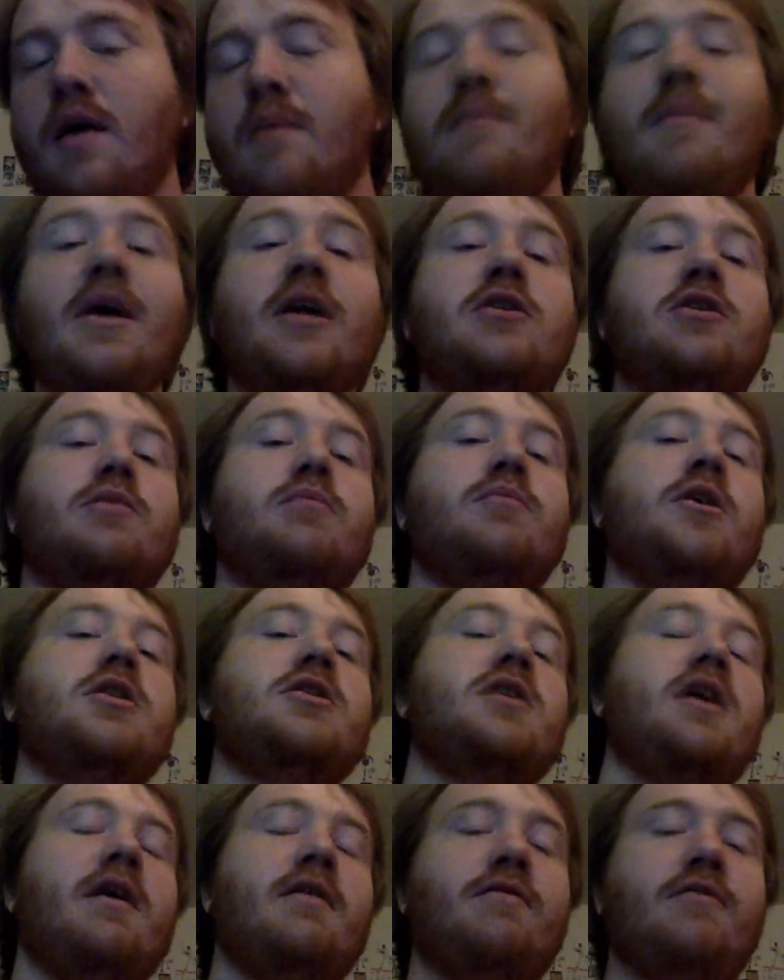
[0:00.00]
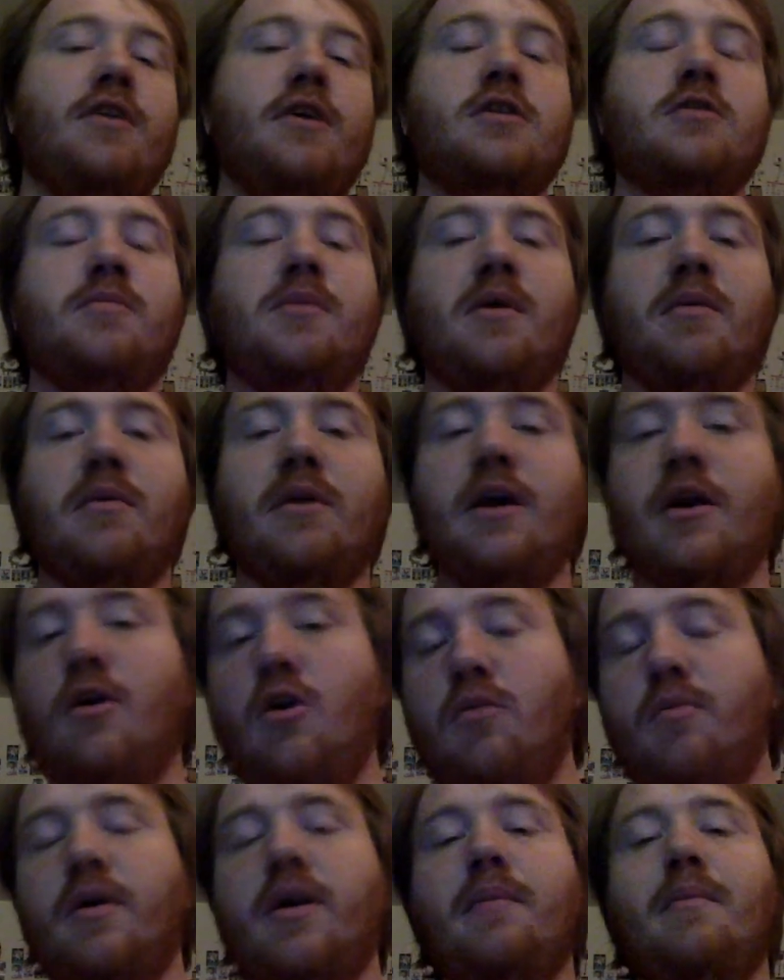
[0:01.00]
makes some nice head fakes to be able to get
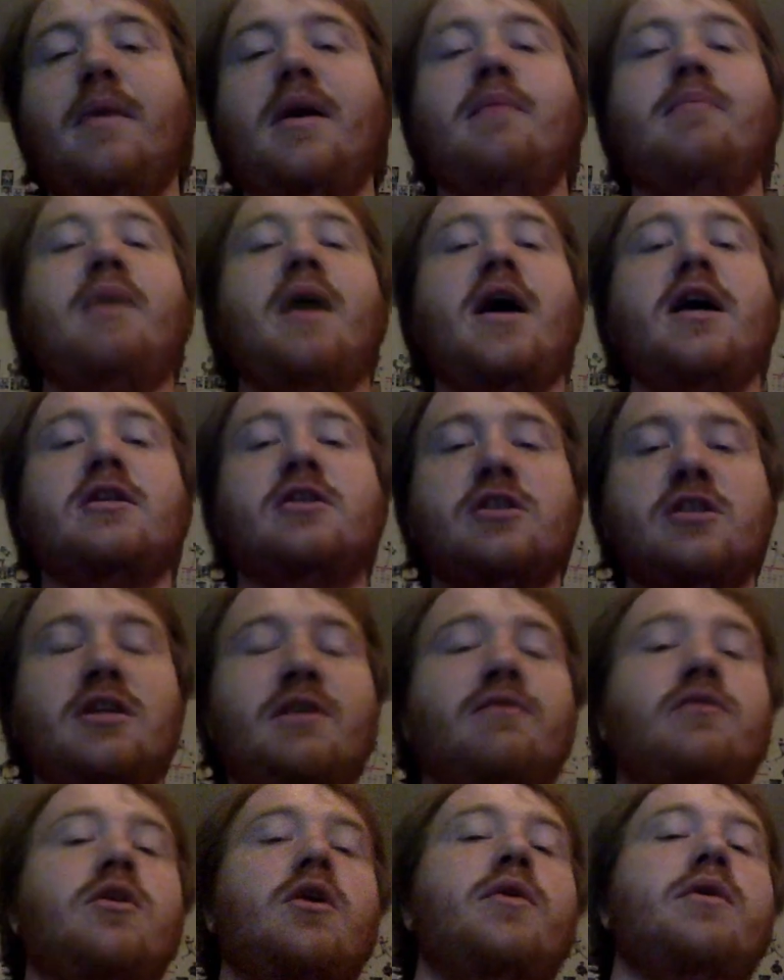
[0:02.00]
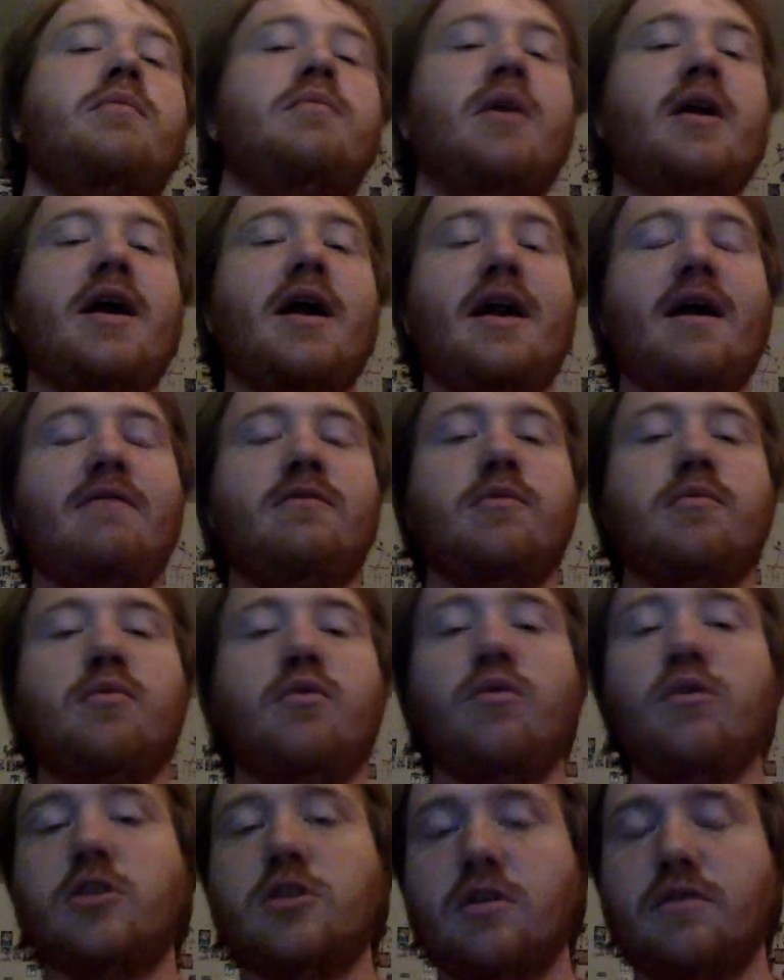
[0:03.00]
open and make passes, even though he might not have the
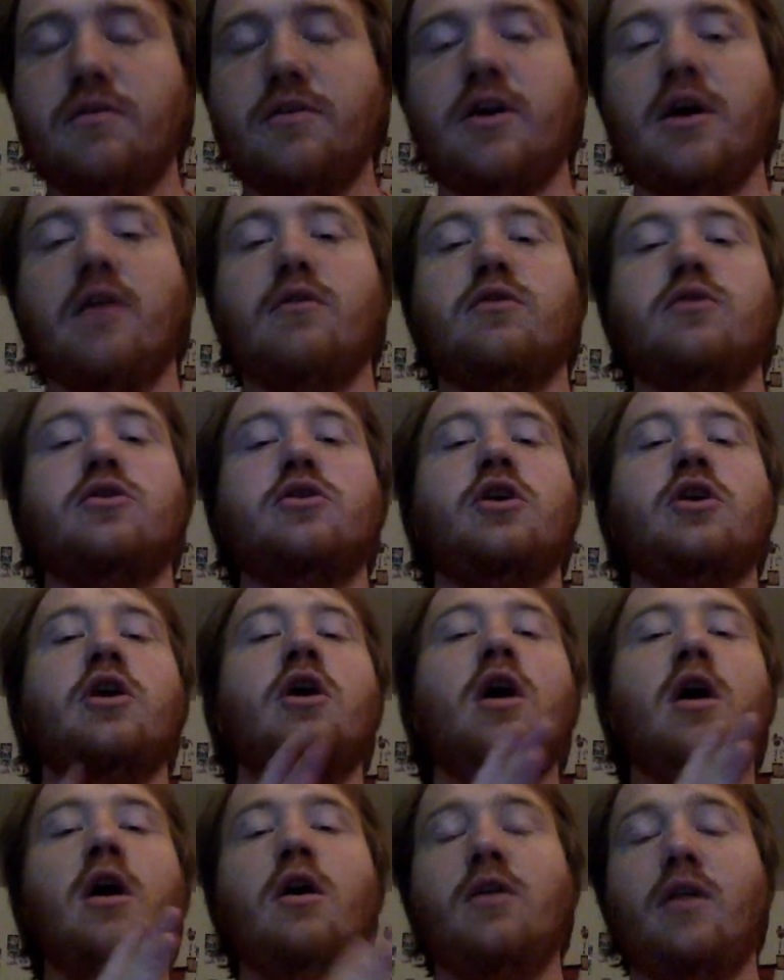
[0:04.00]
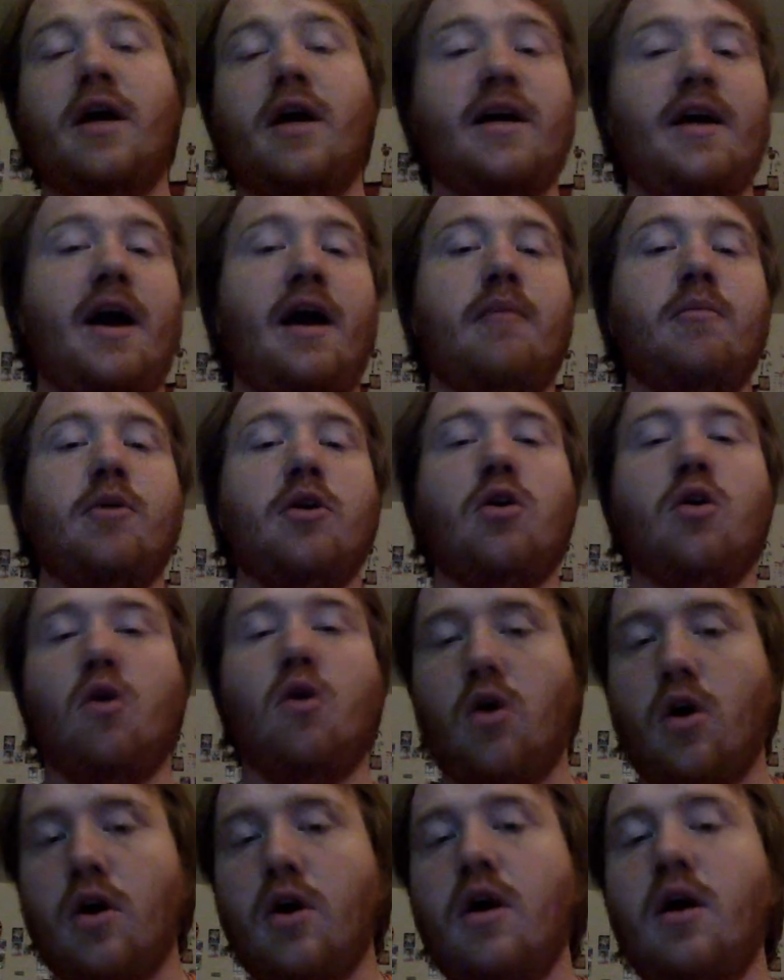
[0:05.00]
points of the others, like Cal McCarr